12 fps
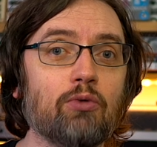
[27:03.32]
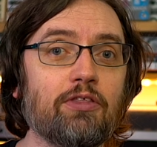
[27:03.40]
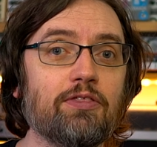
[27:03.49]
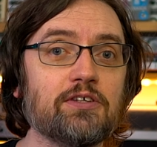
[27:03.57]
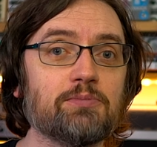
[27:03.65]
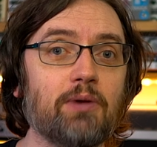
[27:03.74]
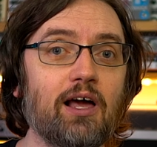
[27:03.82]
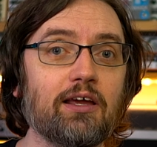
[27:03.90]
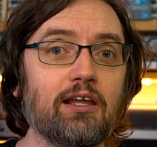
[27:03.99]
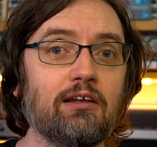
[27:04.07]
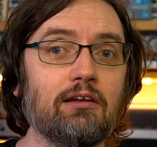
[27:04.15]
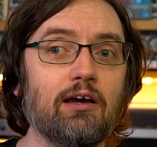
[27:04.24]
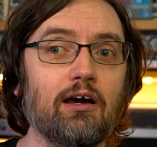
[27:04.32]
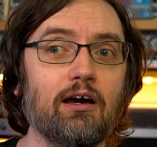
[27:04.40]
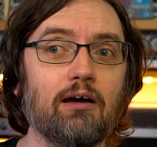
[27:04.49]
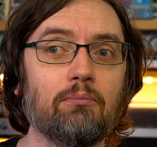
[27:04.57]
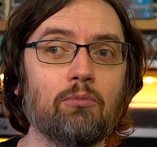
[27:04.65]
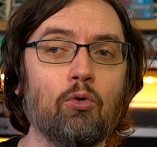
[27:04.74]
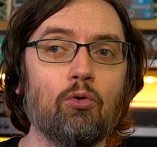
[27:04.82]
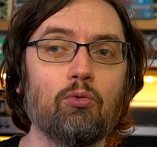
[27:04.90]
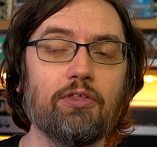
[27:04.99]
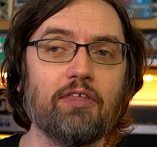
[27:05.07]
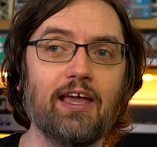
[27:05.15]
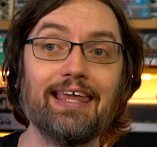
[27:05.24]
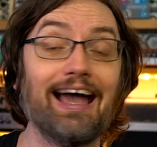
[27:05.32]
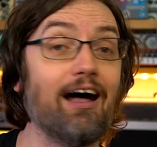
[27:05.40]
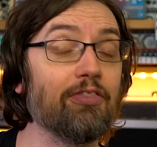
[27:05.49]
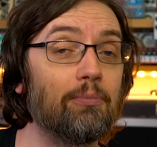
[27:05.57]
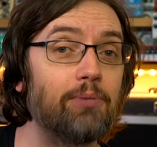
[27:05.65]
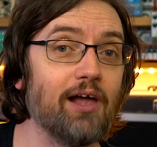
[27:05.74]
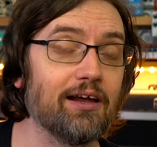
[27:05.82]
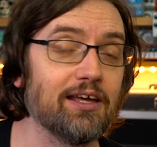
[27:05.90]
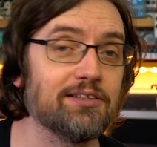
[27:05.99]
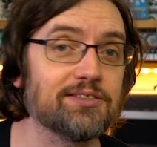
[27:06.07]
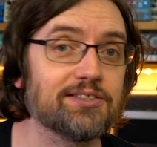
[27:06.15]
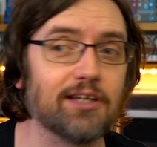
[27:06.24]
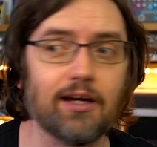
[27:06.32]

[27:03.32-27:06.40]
with this plugin or with any other plugins.